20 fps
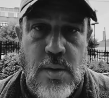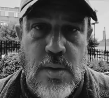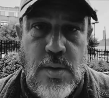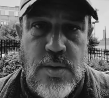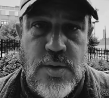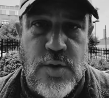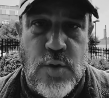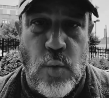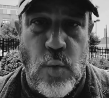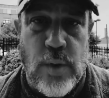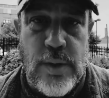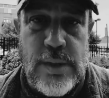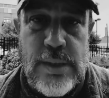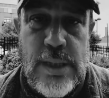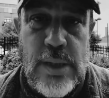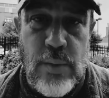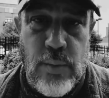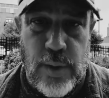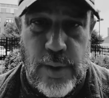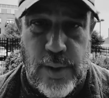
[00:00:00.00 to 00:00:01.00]
So a
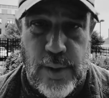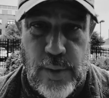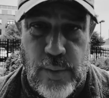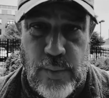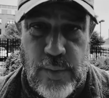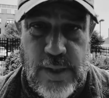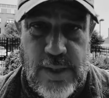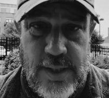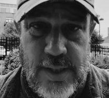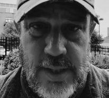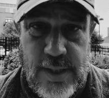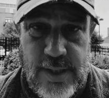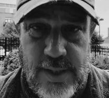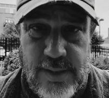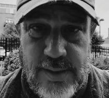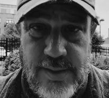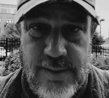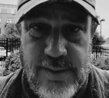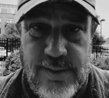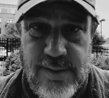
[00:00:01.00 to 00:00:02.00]
year ago
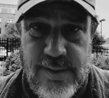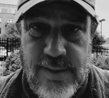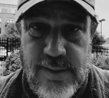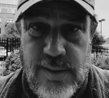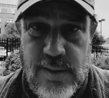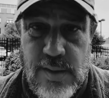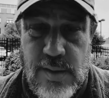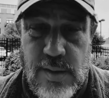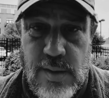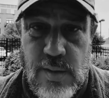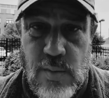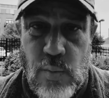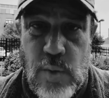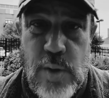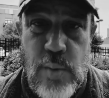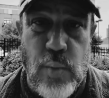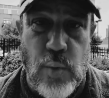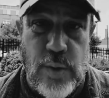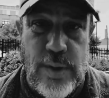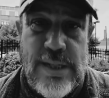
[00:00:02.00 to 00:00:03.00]
today, we
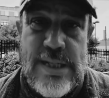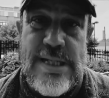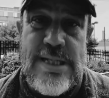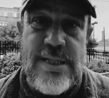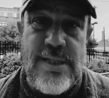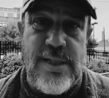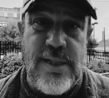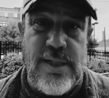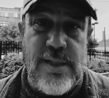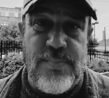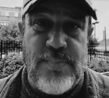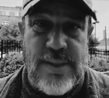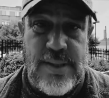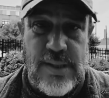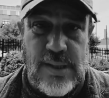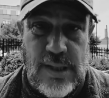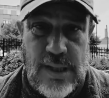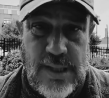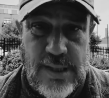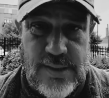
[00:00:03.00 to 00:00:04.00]
were knee-deep in
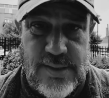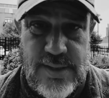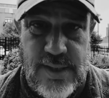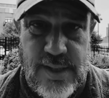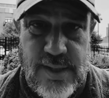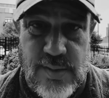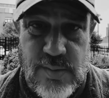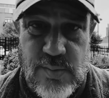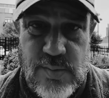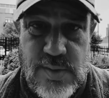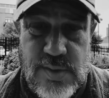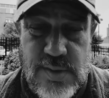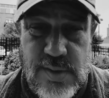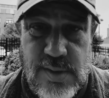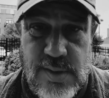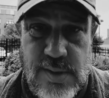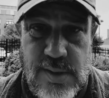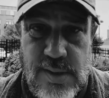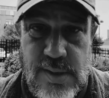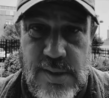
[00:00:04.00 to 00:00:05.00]
lockdowns.
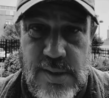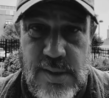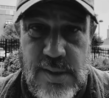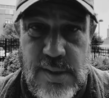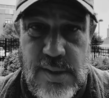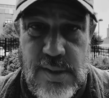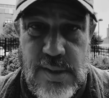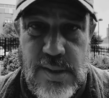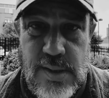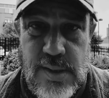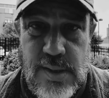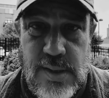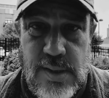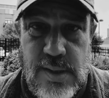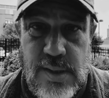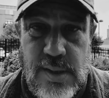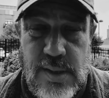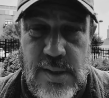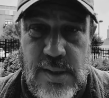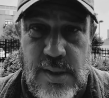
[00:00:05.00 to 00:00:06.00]

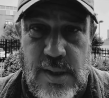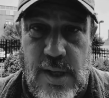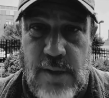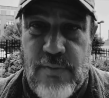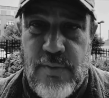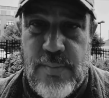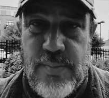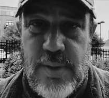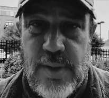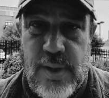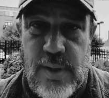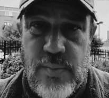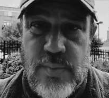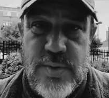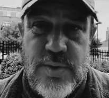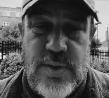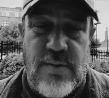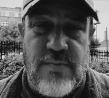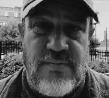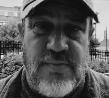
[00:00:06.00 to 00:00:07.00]
Everybody
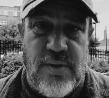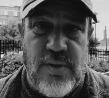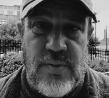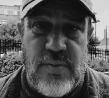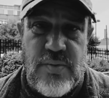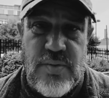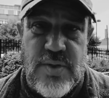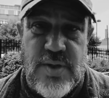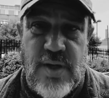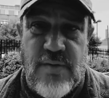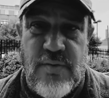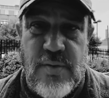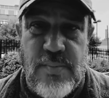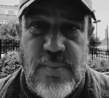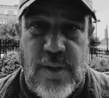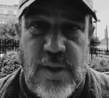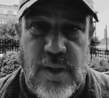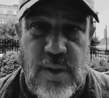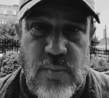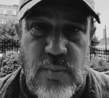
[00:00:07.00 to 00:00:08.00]
was confused.
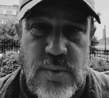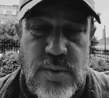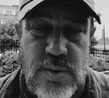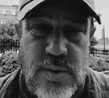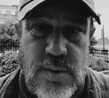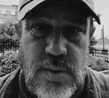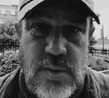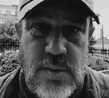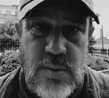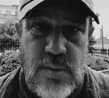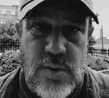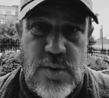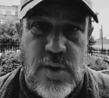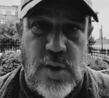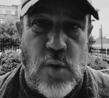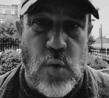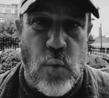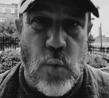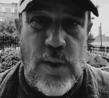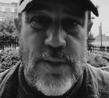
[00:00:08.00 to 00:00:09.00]
Everybody was
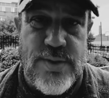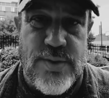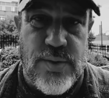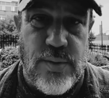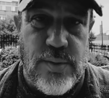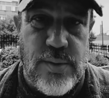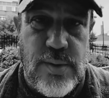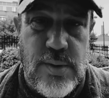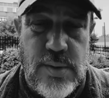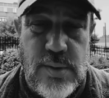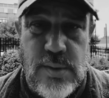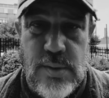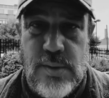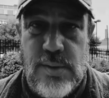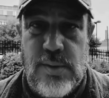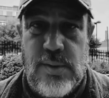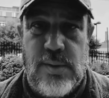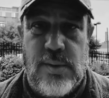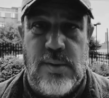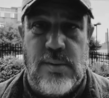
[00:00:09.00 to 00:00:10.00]
sequestered,
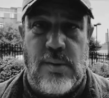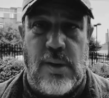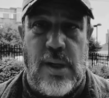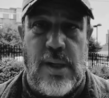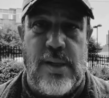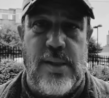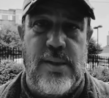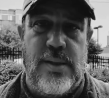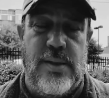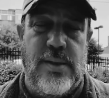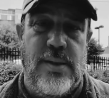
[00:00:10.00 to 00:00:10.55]
right?